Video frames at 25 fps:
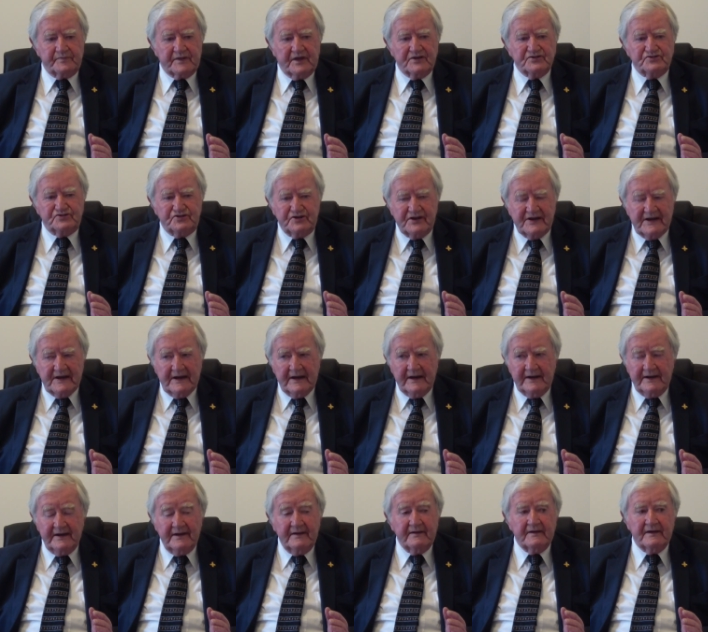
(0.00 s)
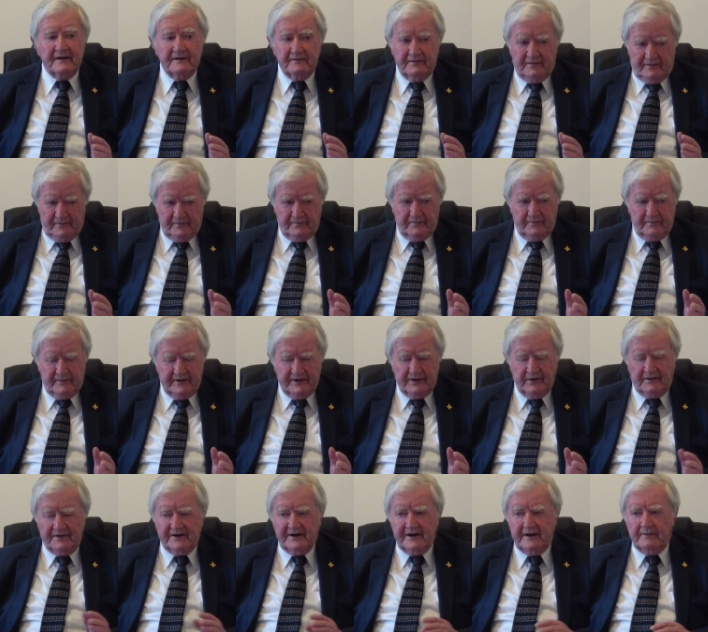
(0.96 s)
Geely, who we
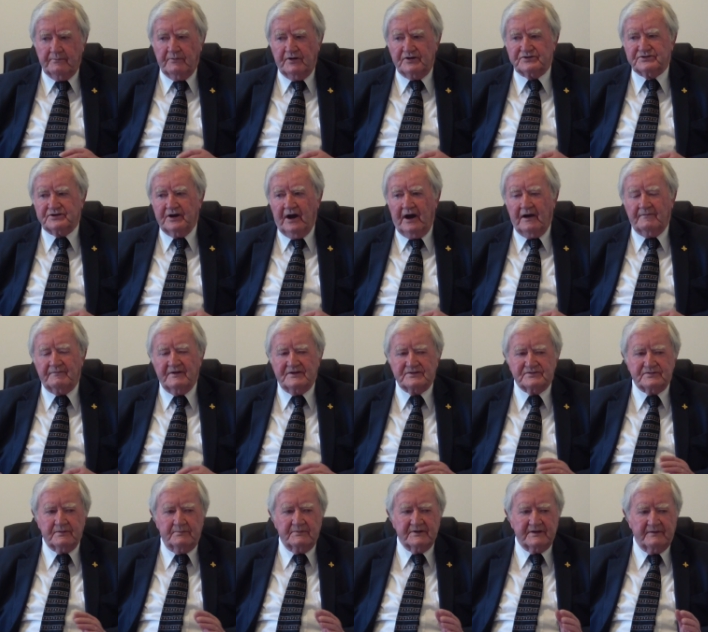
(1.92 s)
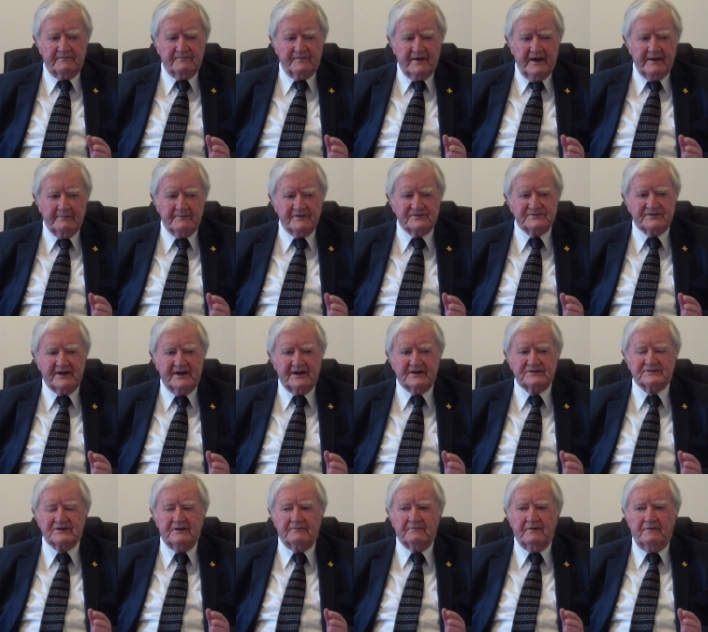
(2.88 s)
don't hear much of, and some of the famous
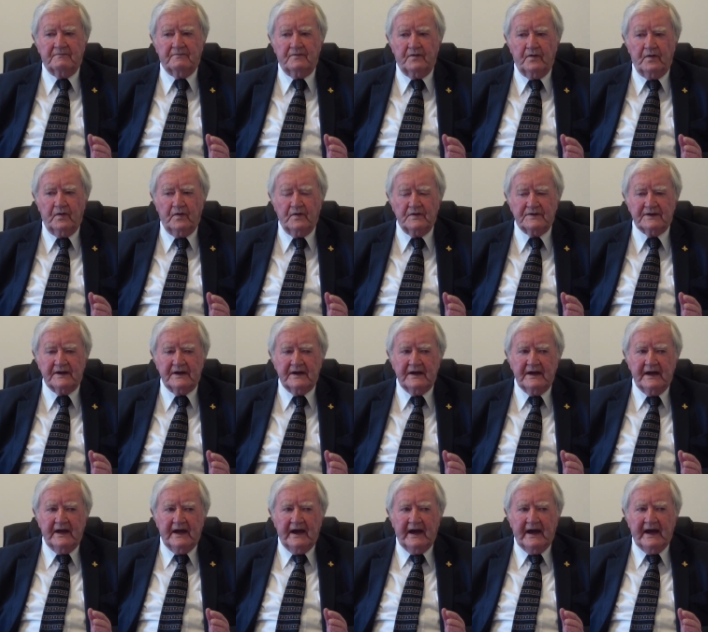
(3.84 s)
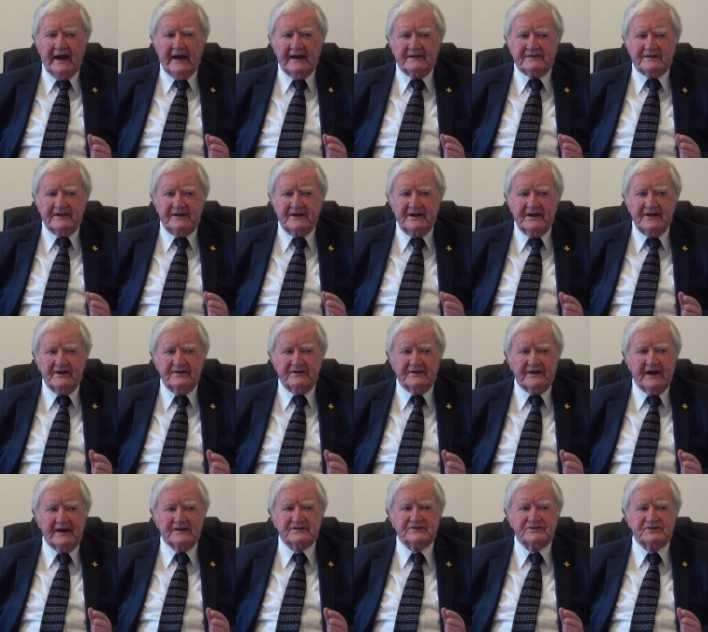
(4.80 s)
singers of the world. To hear
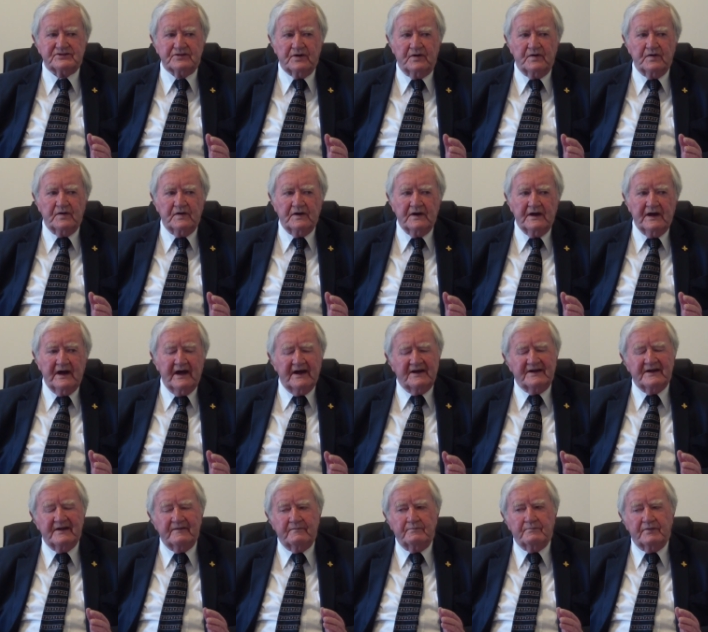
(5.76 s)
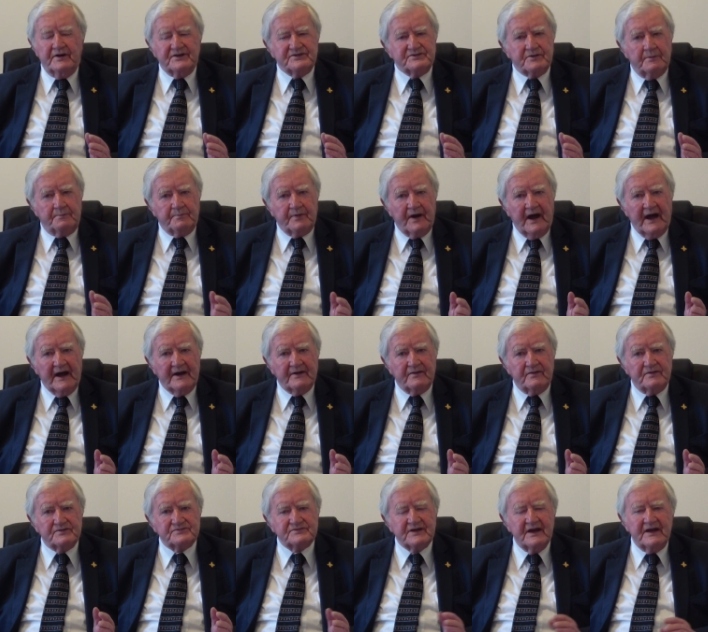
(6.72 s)
that sung, and even by
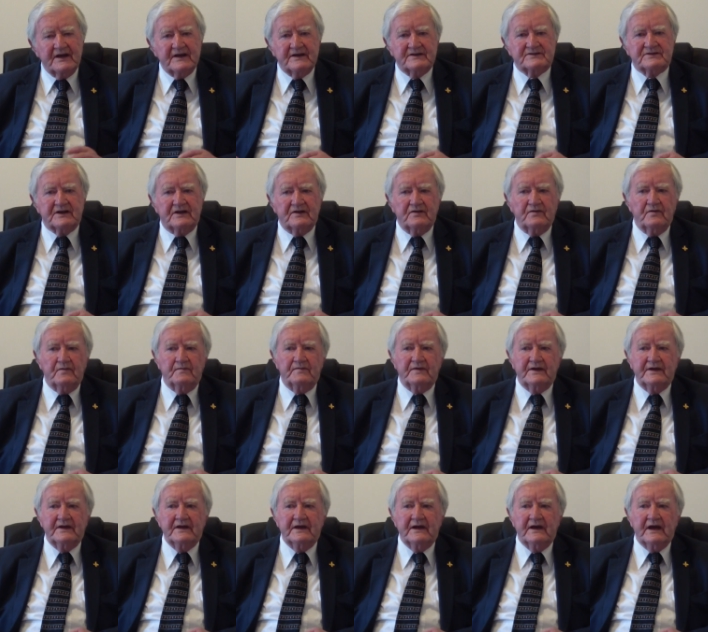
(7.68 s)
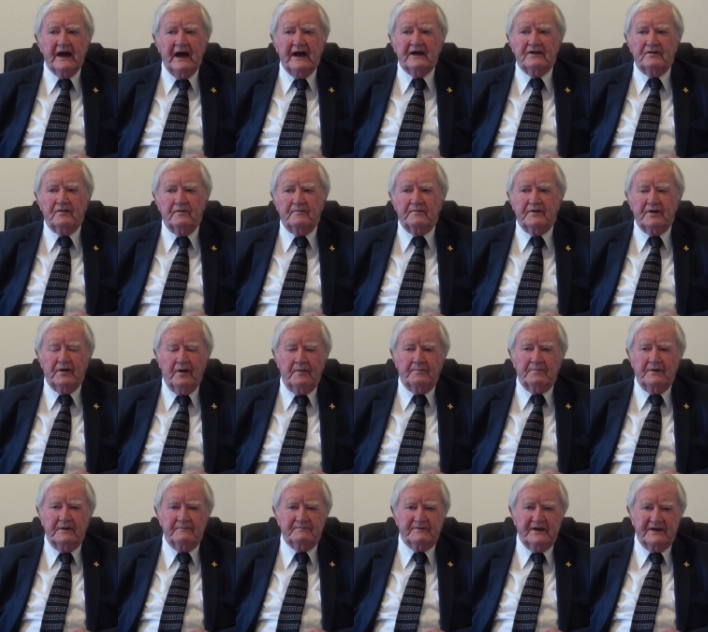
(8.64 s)
sopranos, is a lovely
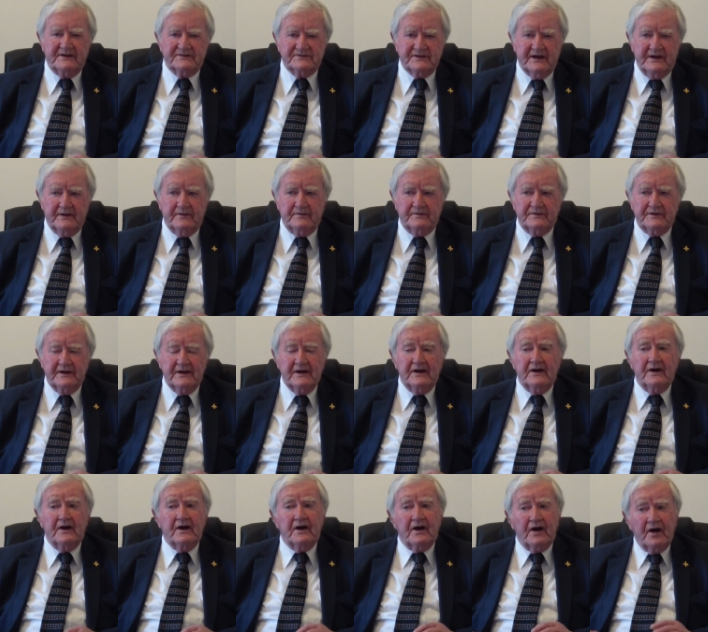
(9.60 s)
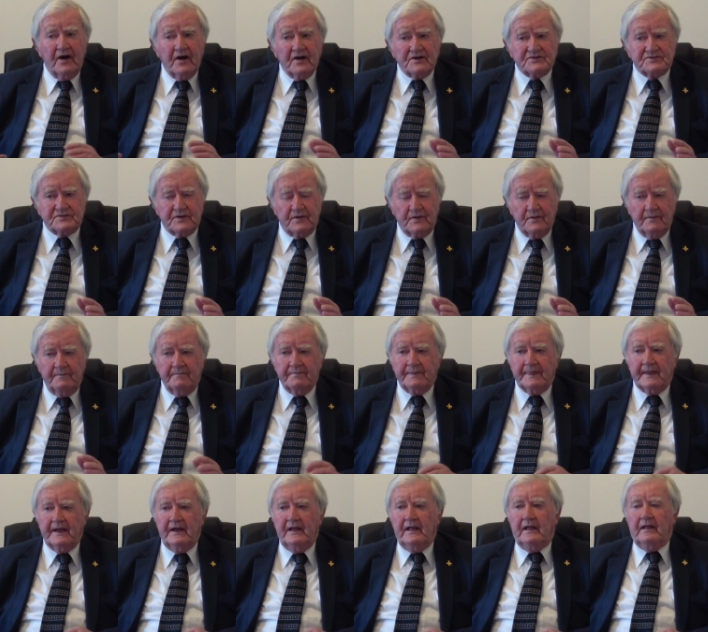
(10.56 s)
uplifting sound. Also,
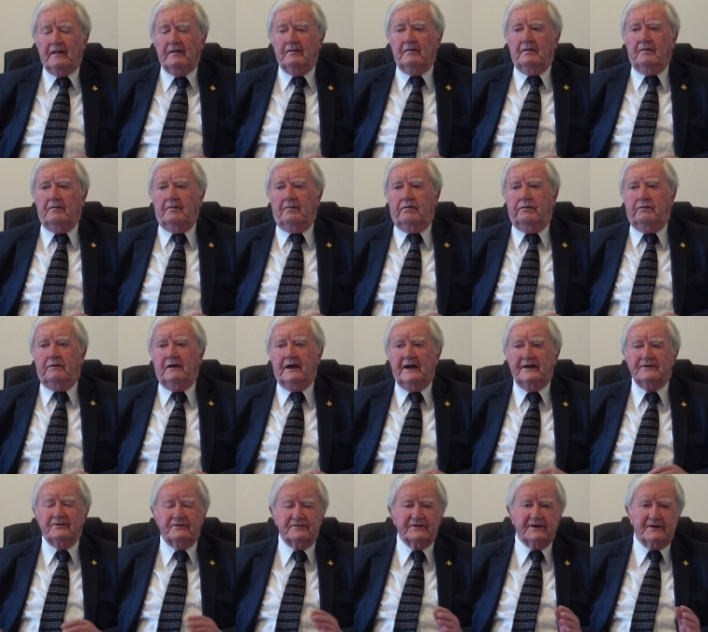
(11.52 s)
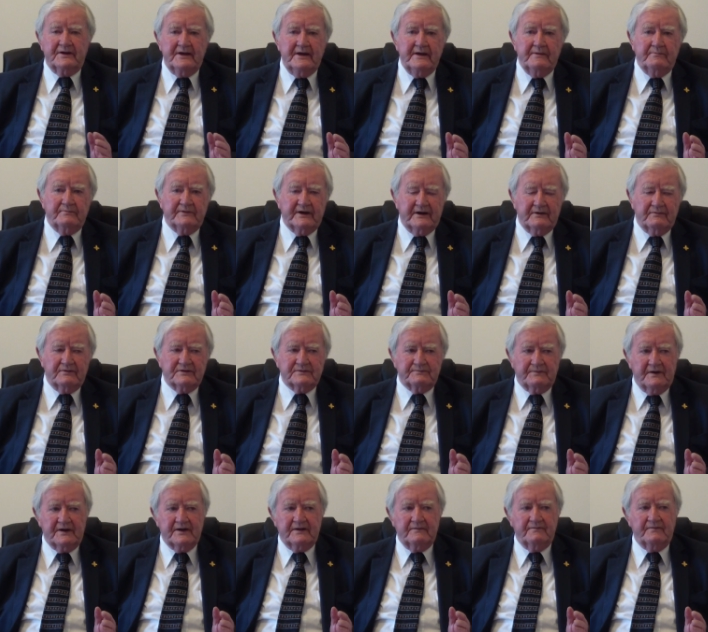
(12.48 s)
another hymn that I was
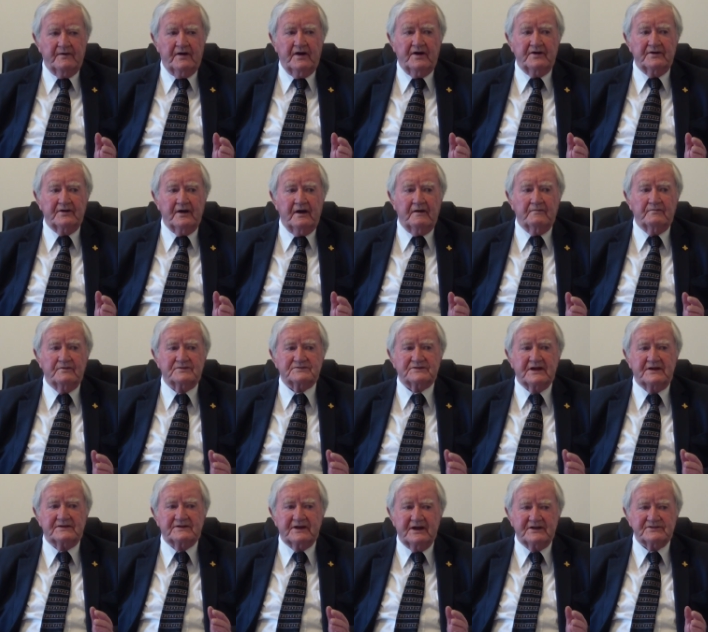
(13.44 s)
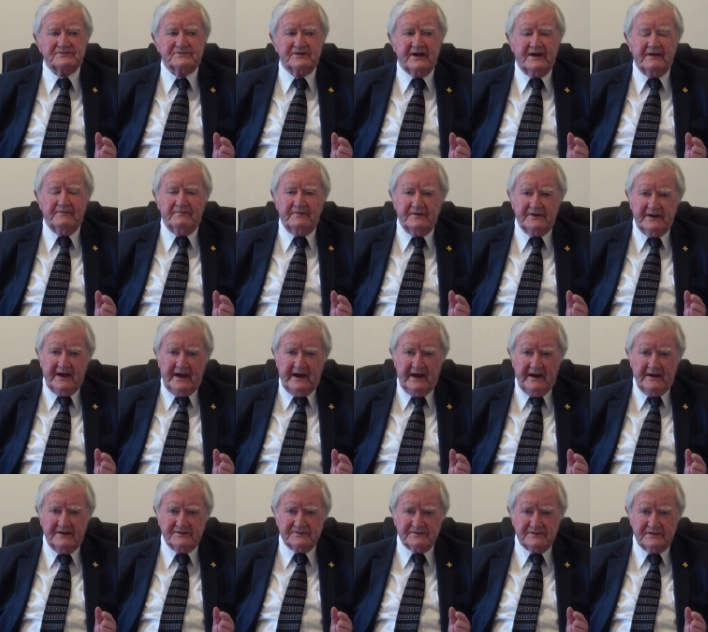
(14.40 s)
very fond of was Adeste
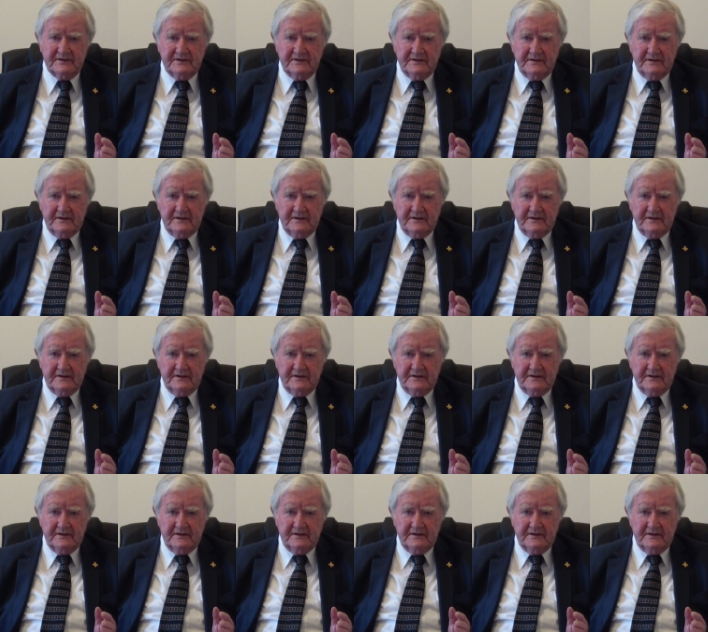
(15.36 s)
Fidelis.